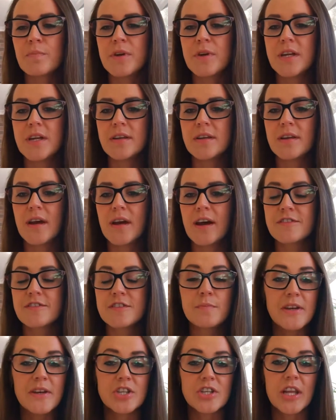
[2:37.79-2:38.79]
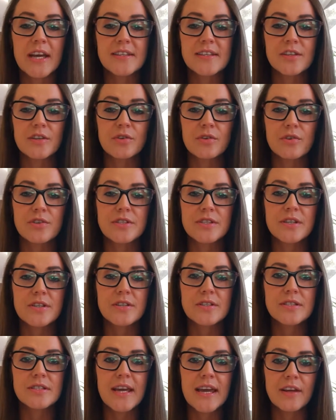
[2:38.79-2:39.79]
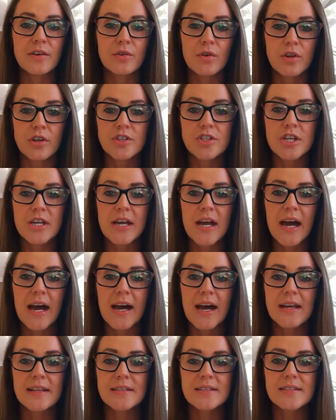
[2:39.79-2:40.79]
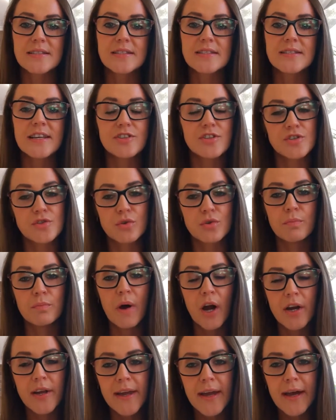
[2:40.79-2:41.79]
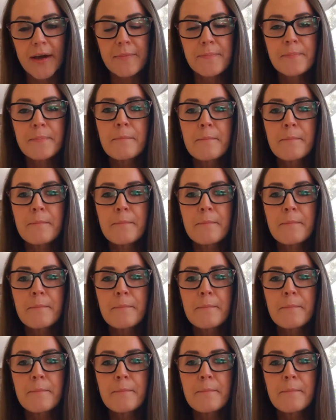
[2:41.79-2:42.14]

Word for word: been I've specialised across the technology and digital market.